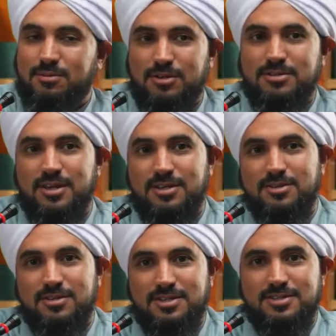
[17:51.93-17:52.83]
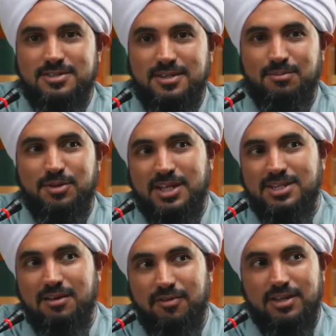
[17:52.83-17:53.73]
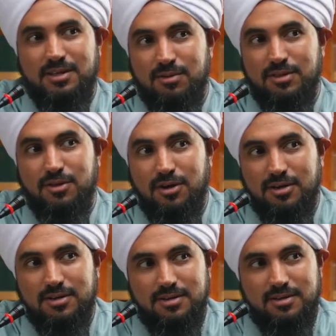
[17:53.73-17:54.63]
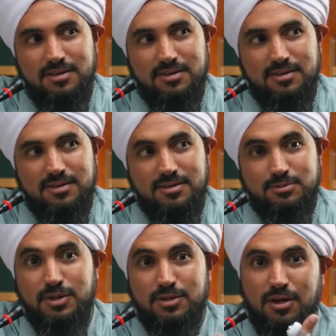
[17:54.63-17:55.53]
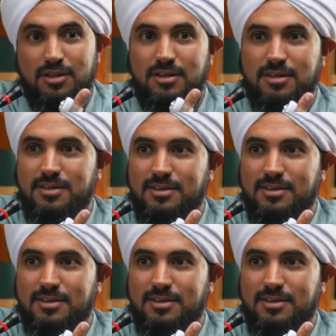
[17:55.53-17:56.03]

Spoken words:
We're not saying it's not necessary, but that's like fighting with a dog. Speak to Allah.